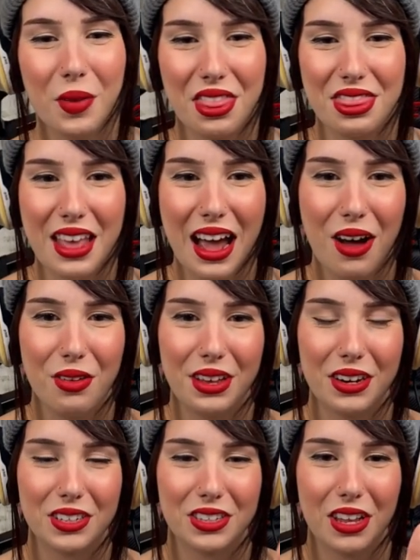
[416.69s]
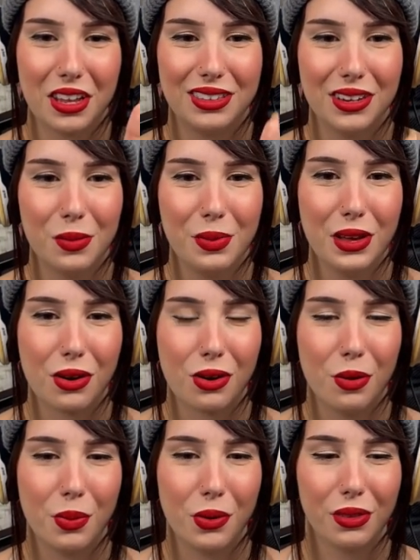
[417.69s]
But now there's the Tobi
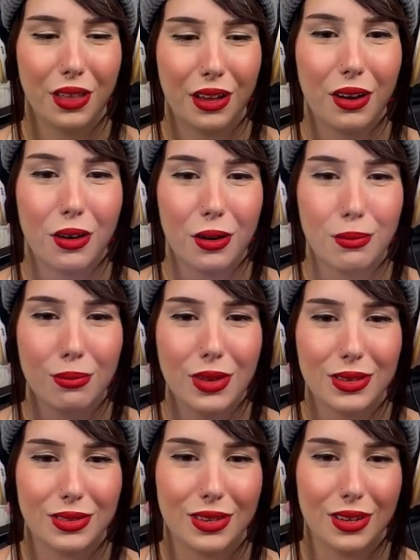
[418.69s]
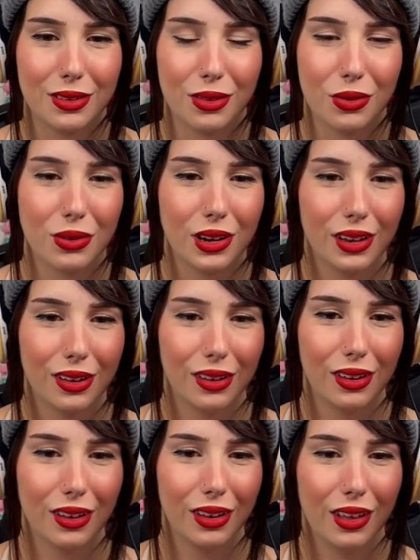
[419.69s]
Roppo that are missing, though.
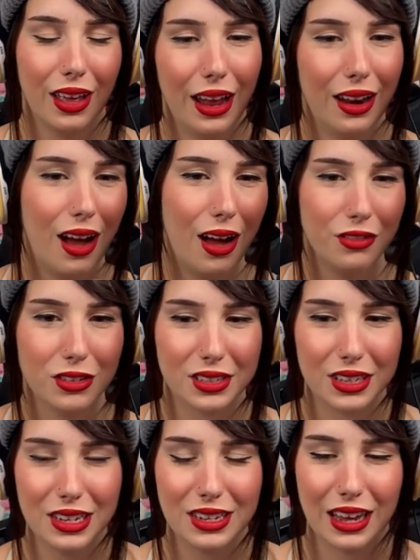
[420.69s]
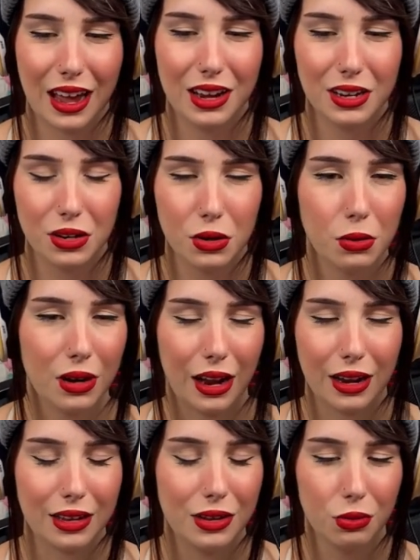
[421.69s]
And obviously Kaido,
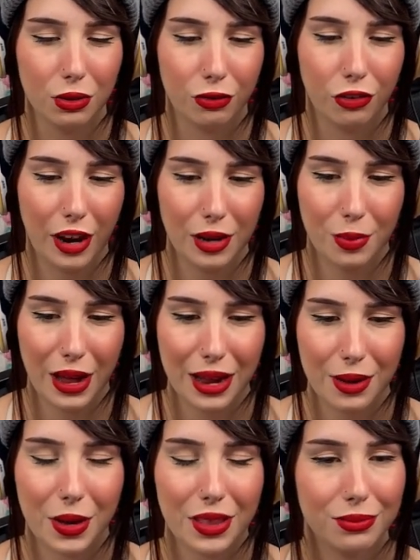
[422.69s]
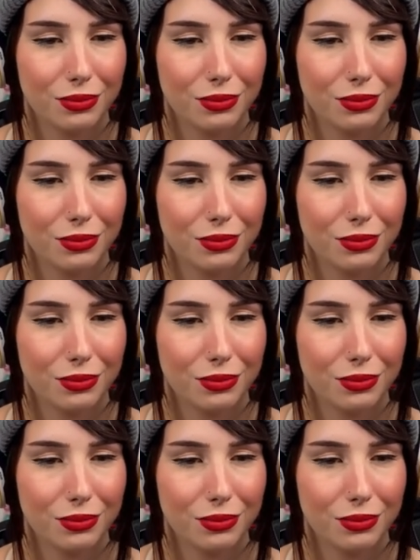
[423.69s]
like, he will fight back, but...